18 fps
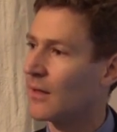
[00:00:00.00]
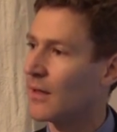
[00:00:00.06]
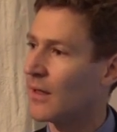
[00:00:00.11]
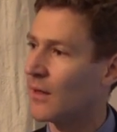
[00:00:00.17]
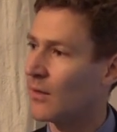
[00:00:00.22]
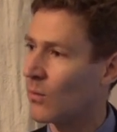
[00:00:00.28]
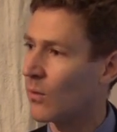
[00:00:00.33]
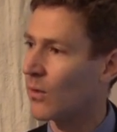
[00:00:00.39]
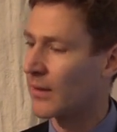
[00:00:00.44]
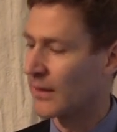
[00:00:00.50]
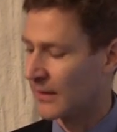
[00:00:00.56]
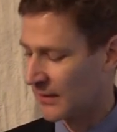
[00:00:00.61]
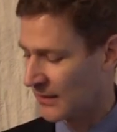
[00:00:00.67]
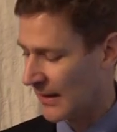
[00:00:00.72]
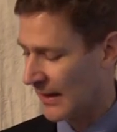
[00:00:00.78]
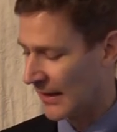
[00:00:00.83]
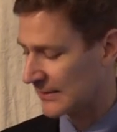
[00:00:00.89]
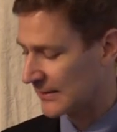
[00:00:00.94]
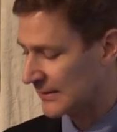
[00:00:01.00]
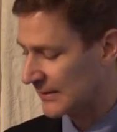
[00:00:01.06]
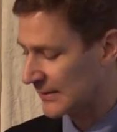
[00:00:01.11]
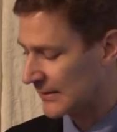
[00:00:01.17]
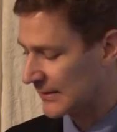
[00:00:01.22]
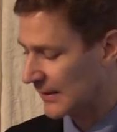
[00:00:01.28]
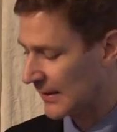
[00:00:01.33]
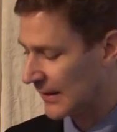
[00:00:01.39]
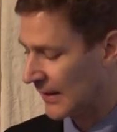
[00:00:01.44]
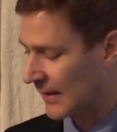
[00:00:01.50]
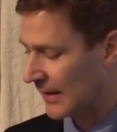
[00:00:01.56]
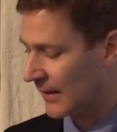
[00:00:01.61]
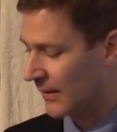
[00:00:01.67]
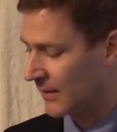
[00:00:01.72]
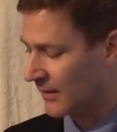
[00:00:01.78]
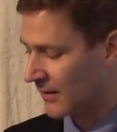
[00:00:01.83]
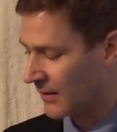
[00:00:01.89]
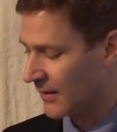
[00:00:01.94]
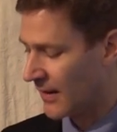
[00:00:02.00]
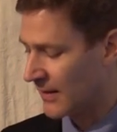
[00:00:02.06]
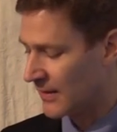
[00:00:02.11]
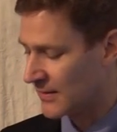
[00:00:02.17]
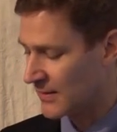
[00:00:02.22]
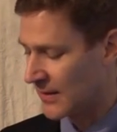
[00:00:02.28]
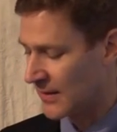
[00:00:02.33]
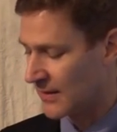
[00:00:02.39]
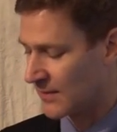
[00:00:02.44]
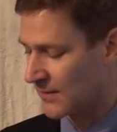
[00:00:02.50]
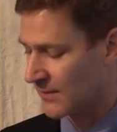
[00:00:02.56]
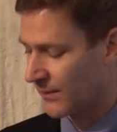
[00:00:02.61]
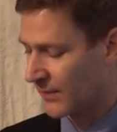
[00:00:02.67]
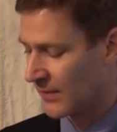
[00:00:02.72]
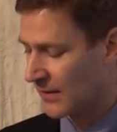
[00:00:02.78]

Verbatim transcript: in the working classes in the United States.